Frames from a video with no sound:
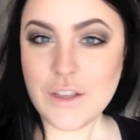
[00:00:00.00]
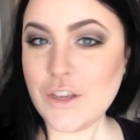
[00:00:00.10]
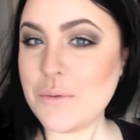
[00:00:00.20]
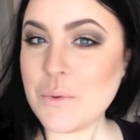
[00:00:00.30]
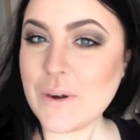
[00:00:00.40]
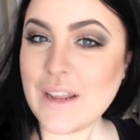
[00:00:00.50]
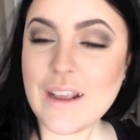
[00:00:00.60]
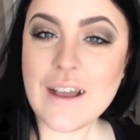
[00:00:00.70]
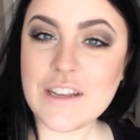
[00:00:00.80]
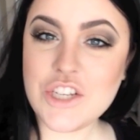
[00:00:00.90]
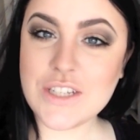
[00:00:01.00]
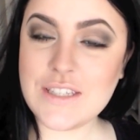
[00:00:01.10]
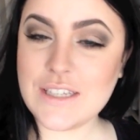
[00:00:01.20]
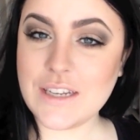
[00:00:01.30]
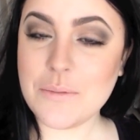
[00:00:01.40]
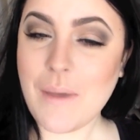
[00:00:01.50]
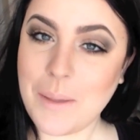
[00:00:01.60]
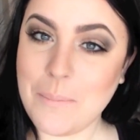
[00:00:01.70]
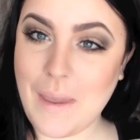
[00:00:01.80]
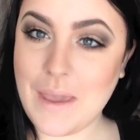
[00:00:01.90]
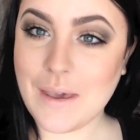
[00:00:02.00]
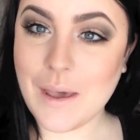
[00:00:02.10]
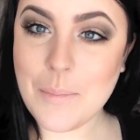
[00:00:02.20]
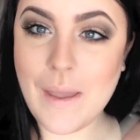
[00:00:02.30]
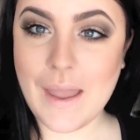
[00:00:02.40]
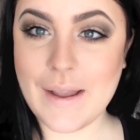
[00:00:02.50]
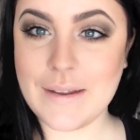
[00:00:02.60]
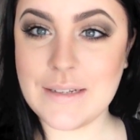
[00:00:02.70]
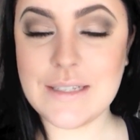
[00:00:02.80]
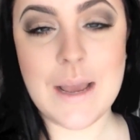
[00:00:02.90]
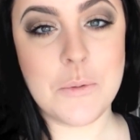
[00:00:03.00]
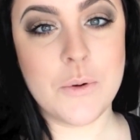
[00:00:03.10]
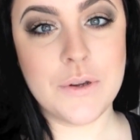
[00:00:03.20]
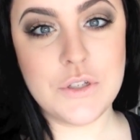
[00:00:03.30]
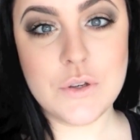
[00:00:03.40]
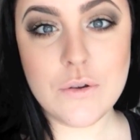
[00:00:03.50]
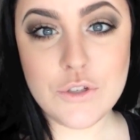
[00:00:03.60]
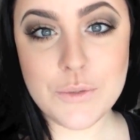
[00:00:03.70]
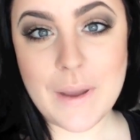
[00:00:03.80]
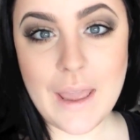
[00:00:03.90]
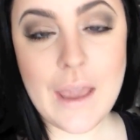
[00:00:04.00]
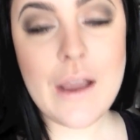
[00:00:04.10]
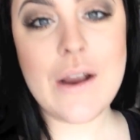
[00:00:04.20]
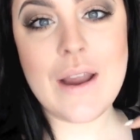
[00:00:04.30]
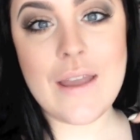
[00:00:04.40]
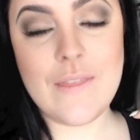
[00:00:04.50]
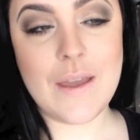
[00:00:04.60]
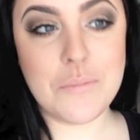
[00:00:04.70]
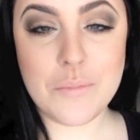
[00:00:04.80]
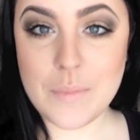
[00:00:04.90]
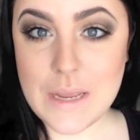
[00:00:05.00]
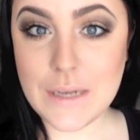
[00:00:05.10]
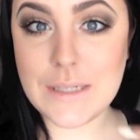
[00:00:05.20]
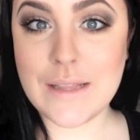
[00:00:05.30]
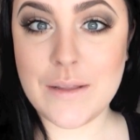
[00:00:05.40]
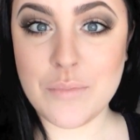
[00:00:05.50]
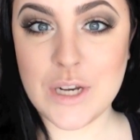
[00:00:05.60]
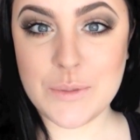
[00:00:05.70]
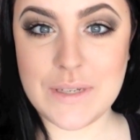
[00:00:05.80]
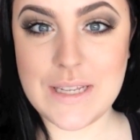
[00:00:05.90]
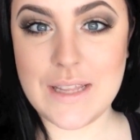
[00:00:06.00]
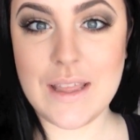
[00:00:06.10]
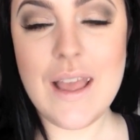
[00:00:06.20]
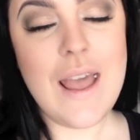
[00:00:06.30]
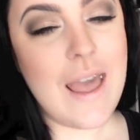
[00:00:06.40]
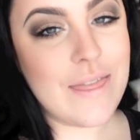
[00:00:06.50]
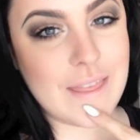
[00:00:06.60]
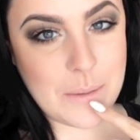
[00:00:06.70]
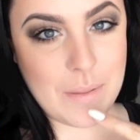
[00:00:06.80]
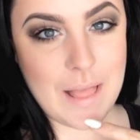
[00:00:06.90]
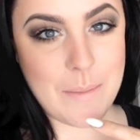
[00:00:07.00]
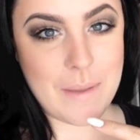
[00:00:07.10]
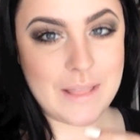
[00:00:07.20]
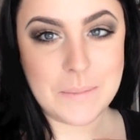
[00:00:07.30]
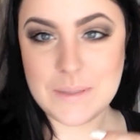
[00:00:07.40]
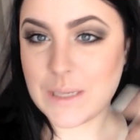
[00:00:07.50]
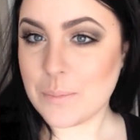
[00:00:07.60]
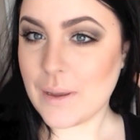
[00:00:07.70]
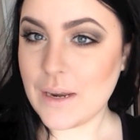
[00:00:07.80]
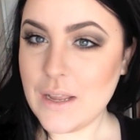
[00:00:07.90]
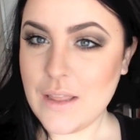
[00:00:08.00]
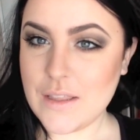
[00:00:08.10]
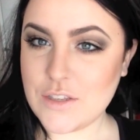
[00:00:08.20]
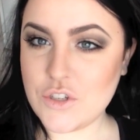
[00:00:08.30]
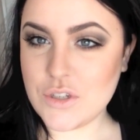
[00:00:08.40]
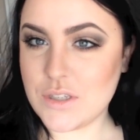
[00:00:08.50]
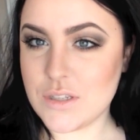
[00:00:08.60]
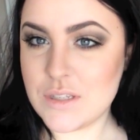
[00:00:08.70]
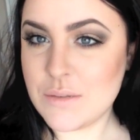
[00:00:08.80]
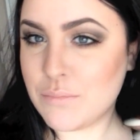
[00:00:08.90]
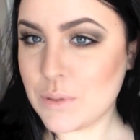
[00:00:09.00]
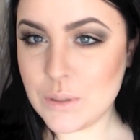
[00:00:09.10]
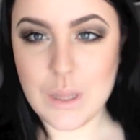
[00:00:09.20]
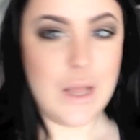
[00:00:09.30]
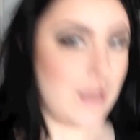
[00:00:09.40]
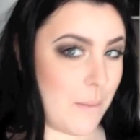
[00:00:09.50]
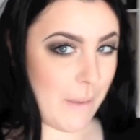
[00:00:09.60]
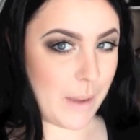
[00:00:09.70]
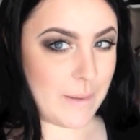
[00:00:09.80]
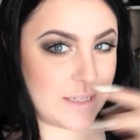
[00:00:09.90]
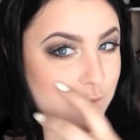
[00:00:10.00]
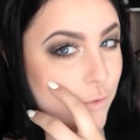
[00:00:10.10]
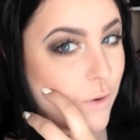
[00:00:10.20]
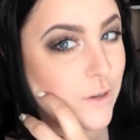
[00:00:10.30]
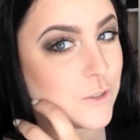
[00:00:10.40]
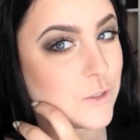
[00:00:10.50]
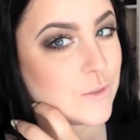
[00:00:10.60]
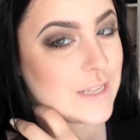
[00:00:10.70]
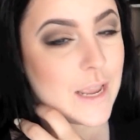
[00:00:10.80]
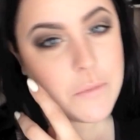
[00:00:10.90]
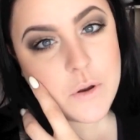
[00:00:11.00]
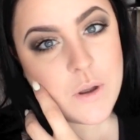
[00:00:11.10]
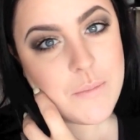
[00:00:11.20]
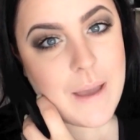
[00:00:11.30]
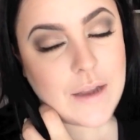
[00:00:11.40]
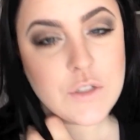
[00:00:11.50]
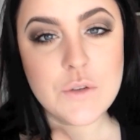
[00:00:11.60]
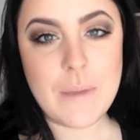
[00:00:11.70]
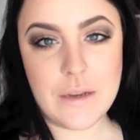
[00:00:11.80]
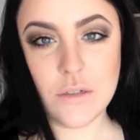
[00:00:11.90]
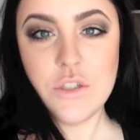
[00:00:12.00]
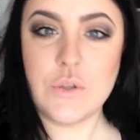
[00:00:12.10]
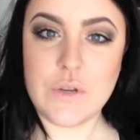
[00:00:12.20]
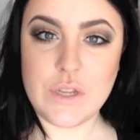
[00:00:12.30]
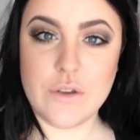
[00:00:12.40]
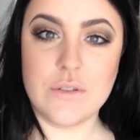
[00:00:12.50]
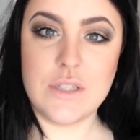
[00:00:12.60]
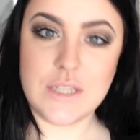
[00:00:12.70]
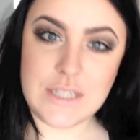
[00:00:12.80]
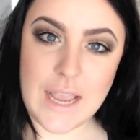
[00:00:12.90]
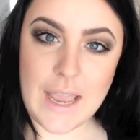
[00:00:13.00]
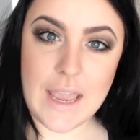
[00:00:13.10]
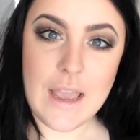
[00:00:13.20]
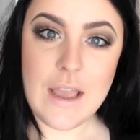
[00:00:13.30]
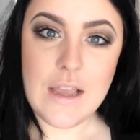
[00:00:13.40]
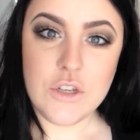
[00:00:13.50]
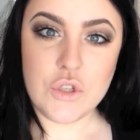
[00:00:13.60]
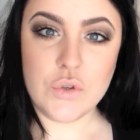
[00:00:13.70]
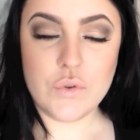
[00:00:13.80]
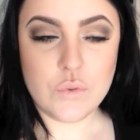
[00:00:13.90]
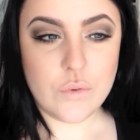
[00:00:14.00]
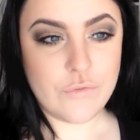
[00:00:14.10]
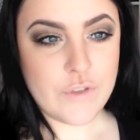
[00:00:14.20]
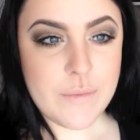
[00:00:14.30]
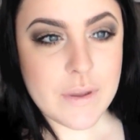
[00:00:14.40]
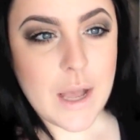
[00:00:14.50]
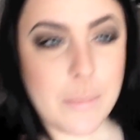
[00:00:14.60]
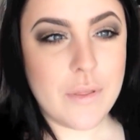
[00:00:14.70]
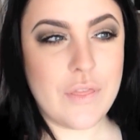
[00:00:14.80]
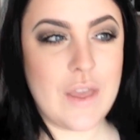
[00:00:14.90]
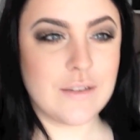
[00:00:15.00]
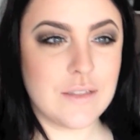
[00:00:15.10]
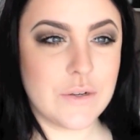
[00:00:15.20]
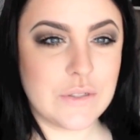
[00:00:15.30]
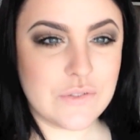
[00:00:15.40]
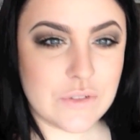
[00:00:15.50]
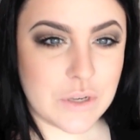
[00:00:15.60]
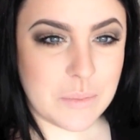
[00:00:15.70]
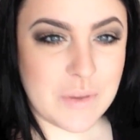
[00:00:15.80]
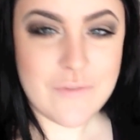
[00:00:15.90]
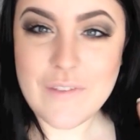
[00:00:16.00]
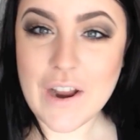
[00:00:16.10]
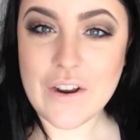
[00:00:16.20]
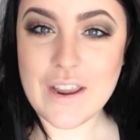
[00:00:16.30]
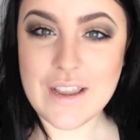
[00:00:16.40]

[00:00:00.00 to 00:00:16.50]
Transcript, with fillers: Good morning. I just did my makeup and I'm going to go do my hair and then eat and then brush my teeth and then apply my lipstick. But this is just the simple makeup I did for today. We're going back to Maker Studios today to film a couple things so it's going to be very